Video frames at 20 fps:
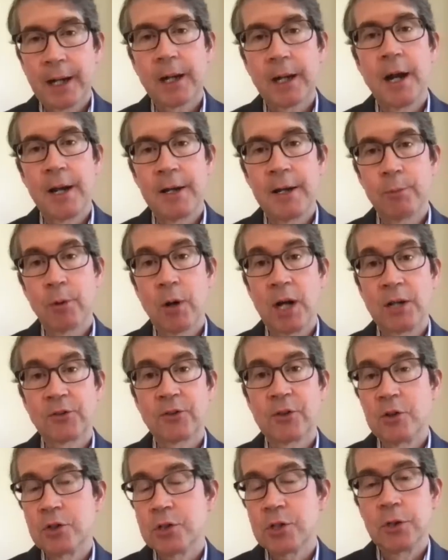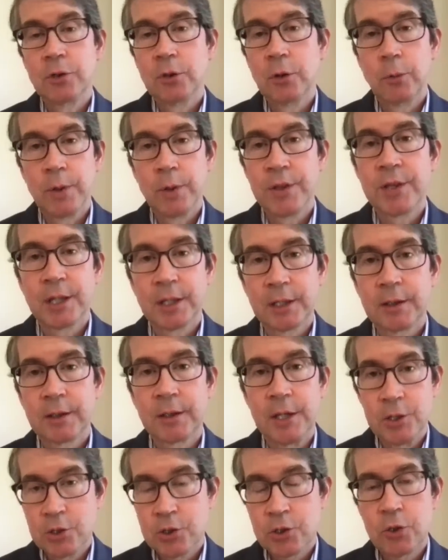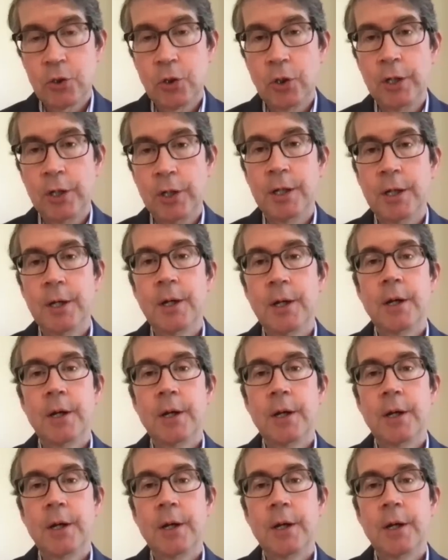kind of prosecution, though we think they should.